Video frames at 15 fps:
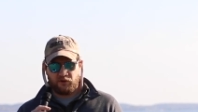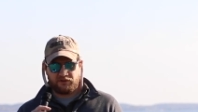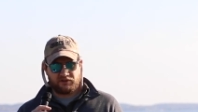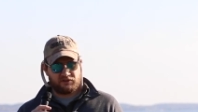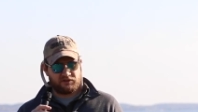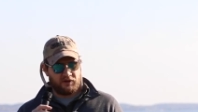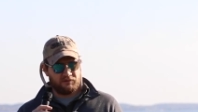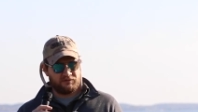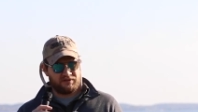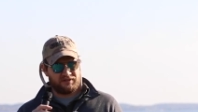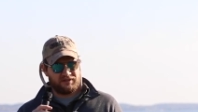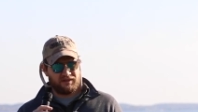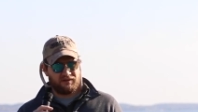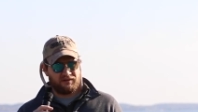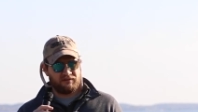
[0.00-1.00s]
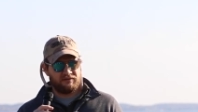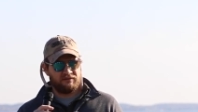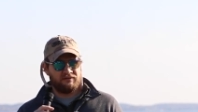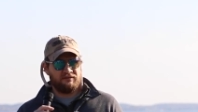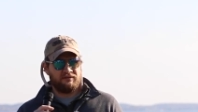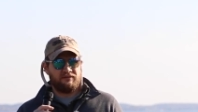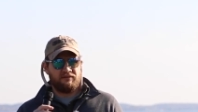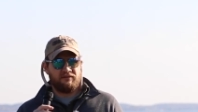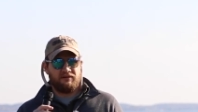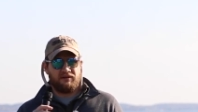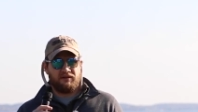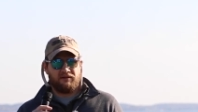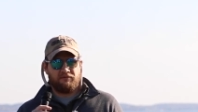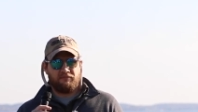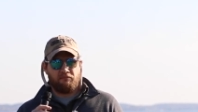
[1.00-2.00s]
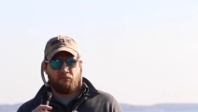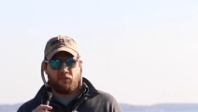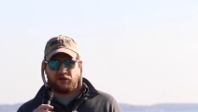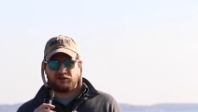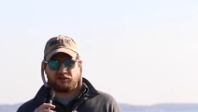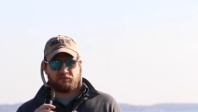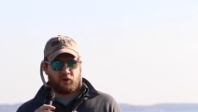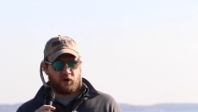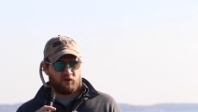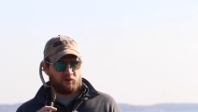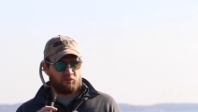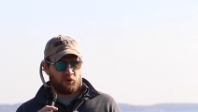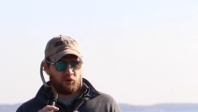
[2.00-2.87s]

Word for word: was a stone sill, uh, much smaller